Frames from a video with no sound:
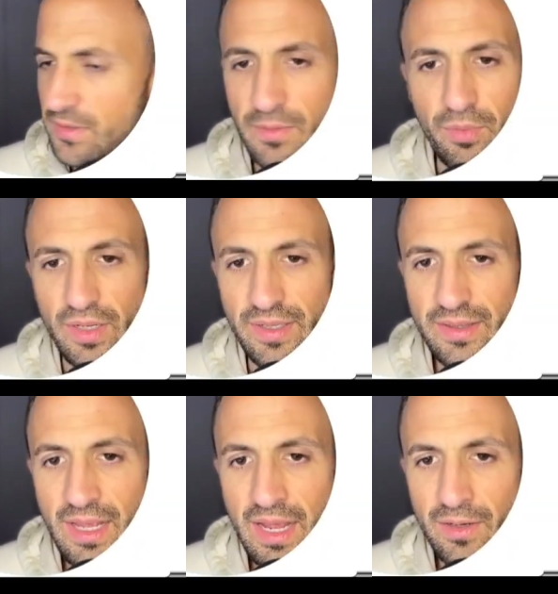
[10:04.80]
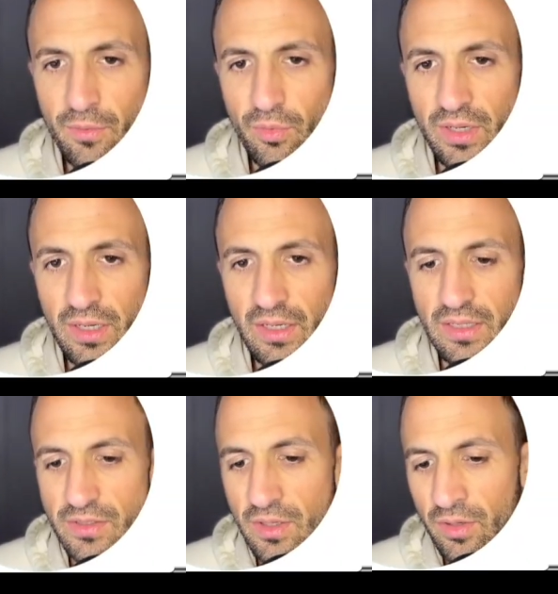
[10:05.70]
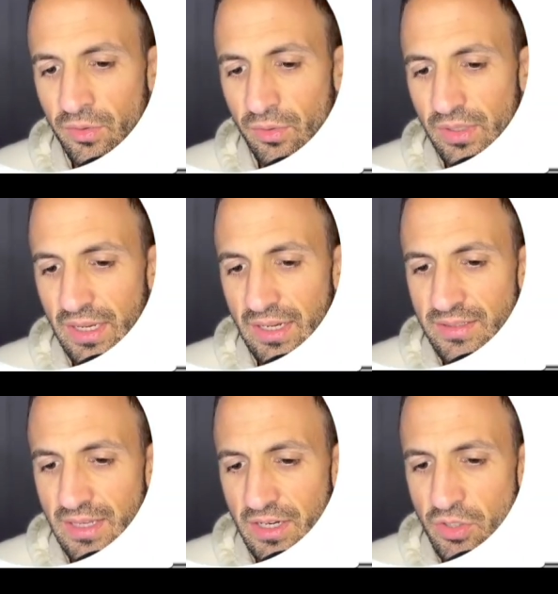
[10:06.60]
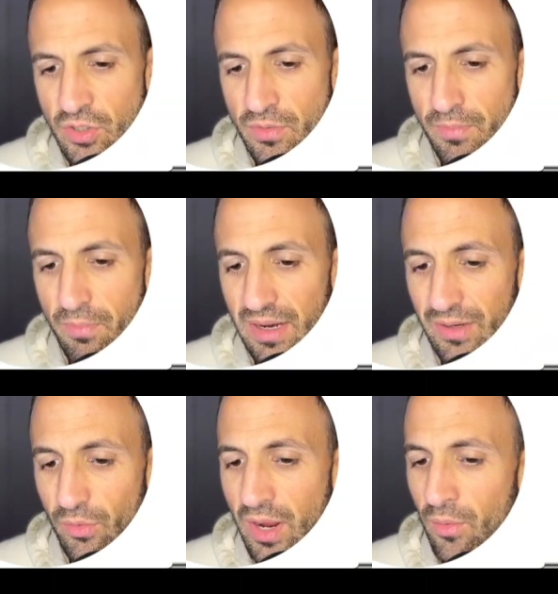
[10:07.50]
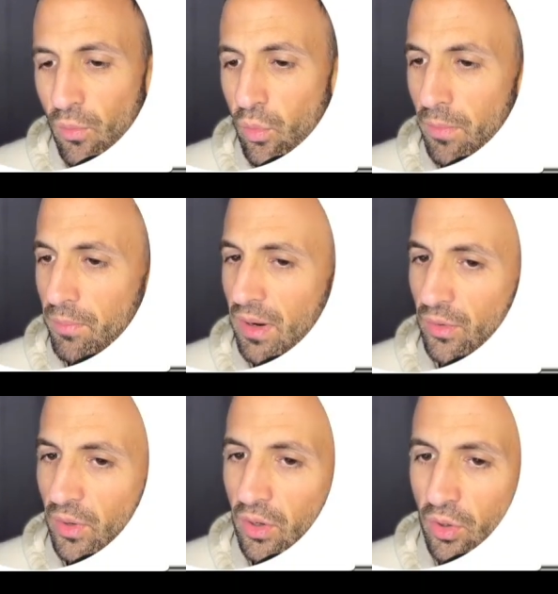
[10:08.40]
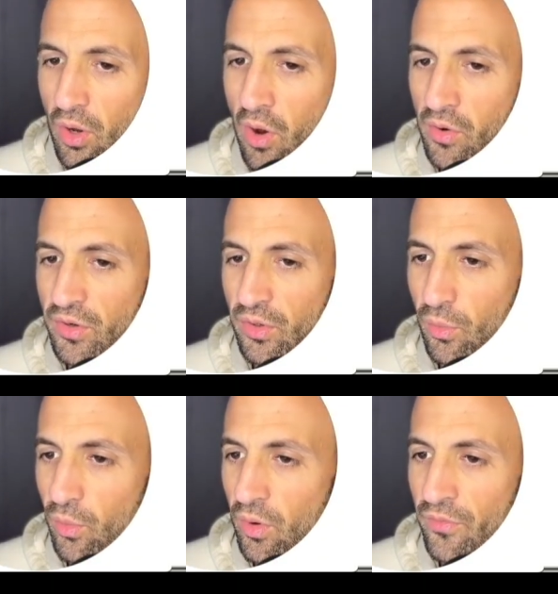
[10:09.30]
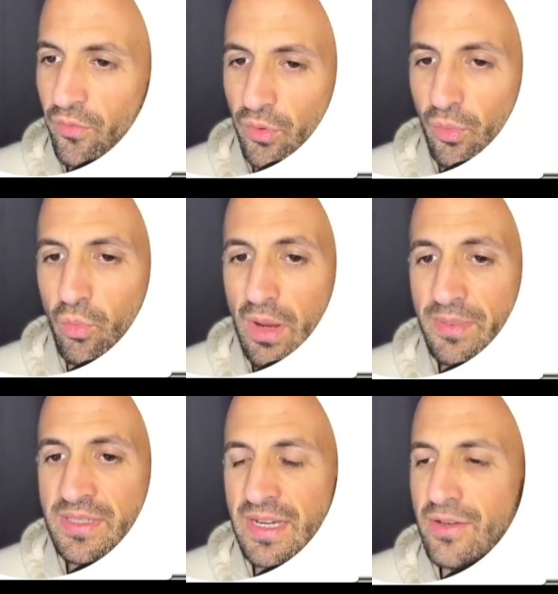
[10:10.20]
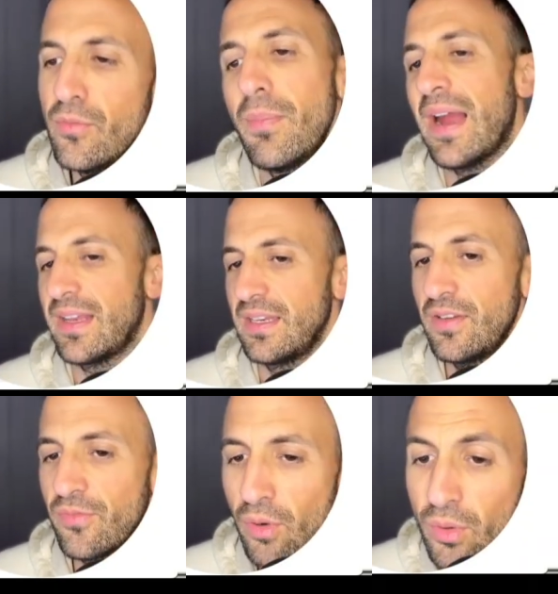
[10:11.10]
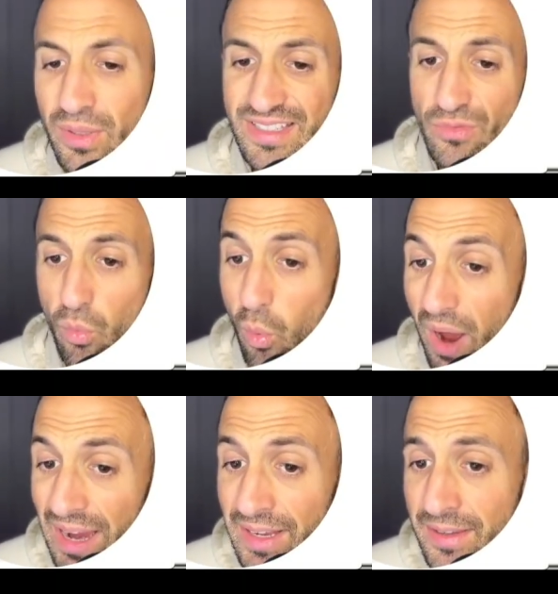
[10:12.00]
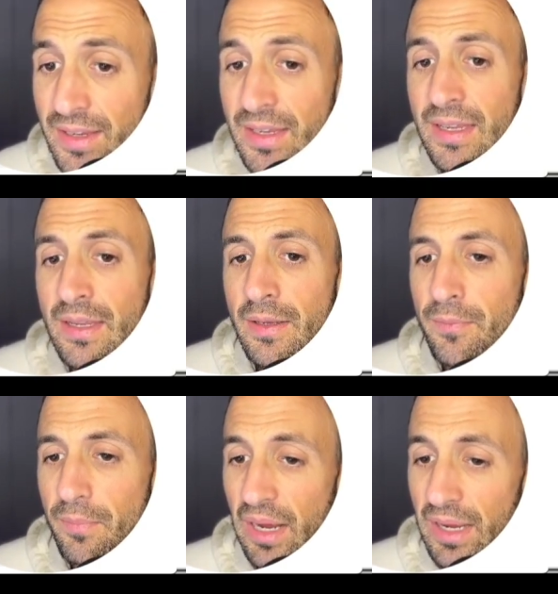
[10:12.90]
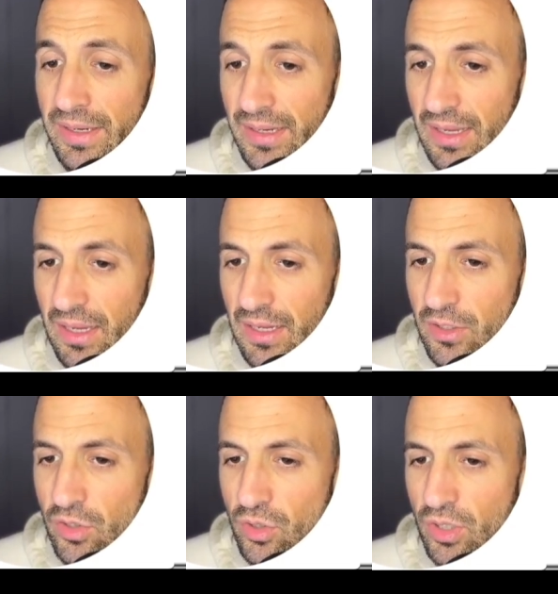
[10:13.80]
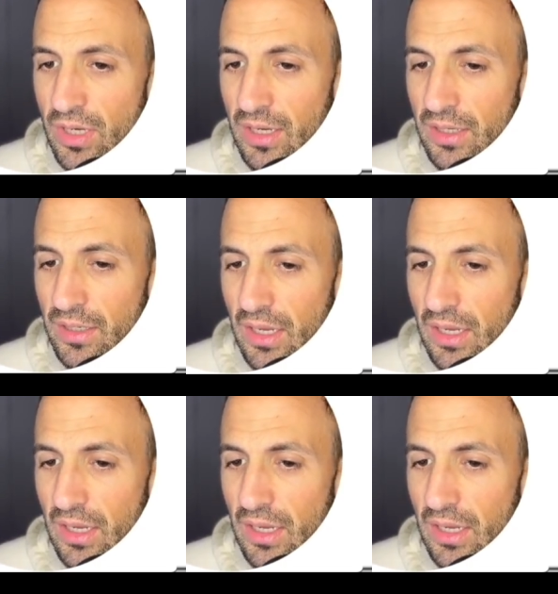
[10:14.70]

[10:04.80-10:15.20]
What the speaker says: Simple as that. We just go to the next section, background. What background color you want for your website? By default is white, but you can